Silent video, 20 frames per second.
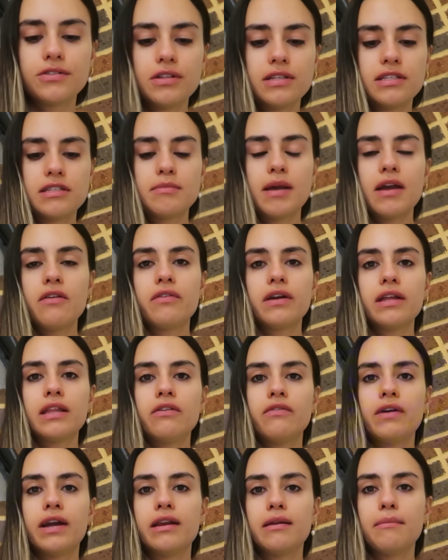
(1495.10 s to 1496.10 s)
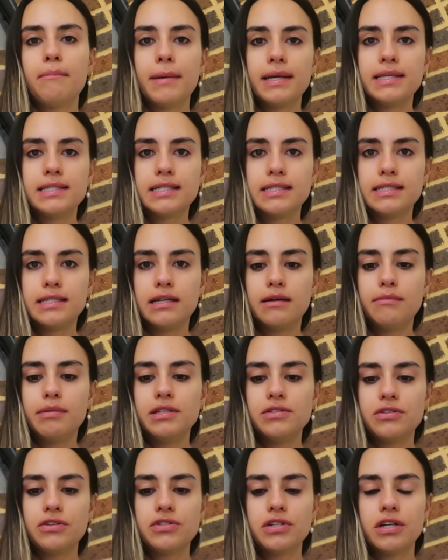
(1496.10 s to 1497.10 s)
so this is my really random basic dinner.
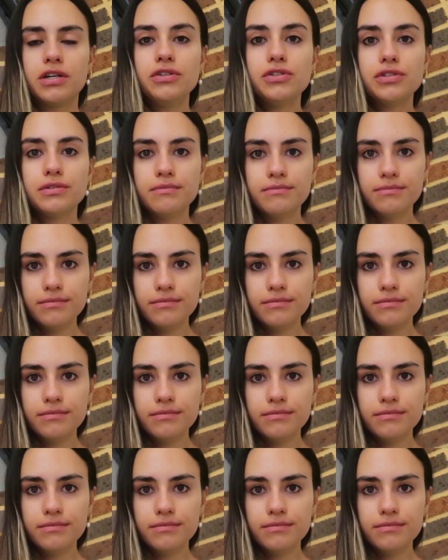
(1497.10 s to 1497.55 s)
Please don't judge.